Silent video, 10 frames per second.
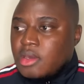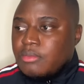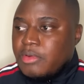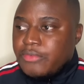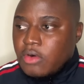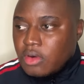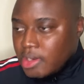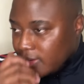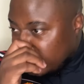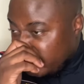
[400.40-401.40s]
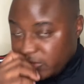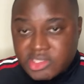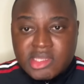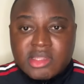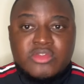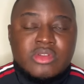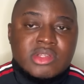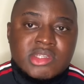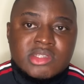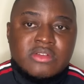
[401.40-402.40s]
if you see the
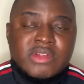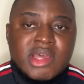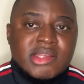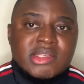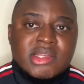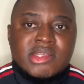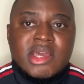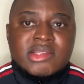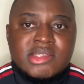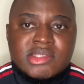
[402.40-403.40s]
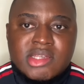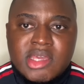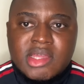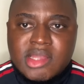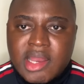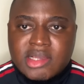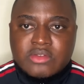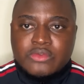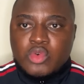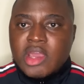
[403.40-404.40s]
season of the 1999 season, he had the likes
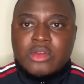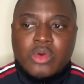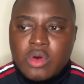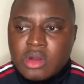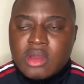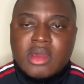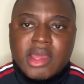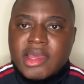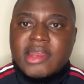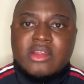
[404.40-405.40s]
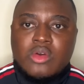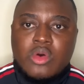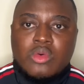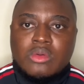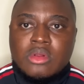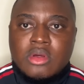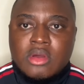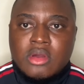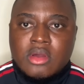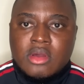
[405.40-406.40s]
of Dwight York and Andy Cole.
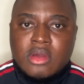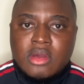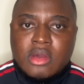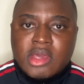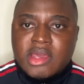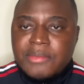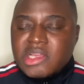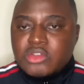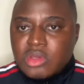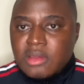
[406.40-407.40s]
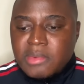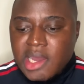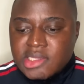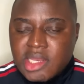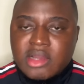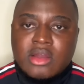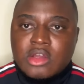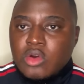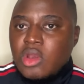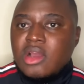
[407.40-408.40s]
He managed to keep guys like
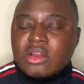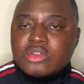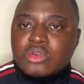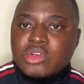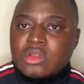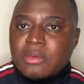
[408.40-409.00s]
Ole Gunnar Solskjaer